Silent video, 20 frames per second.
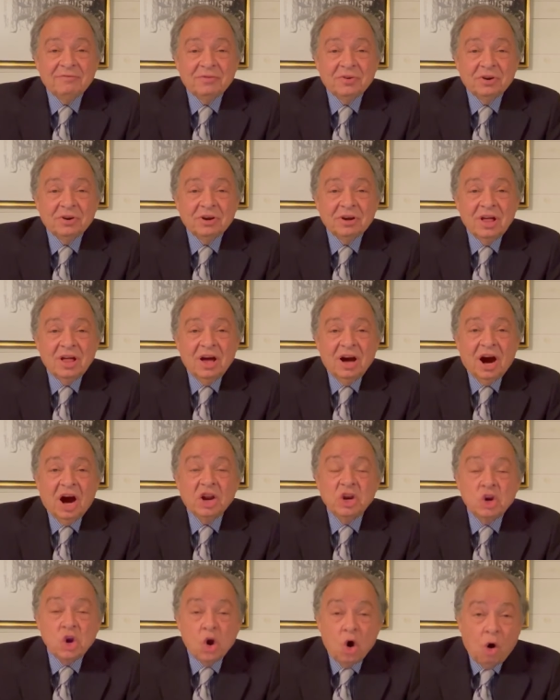for a
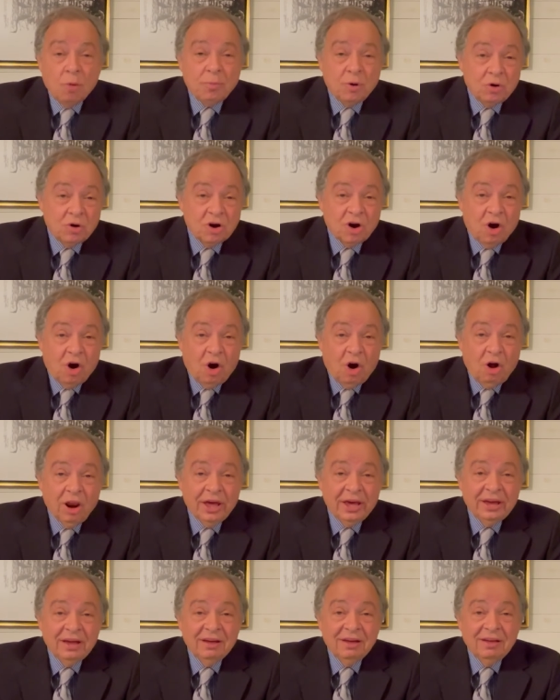noble
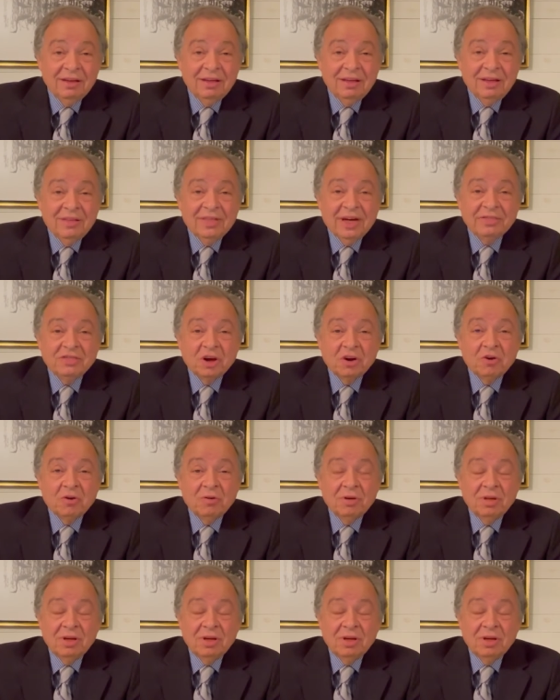calling that the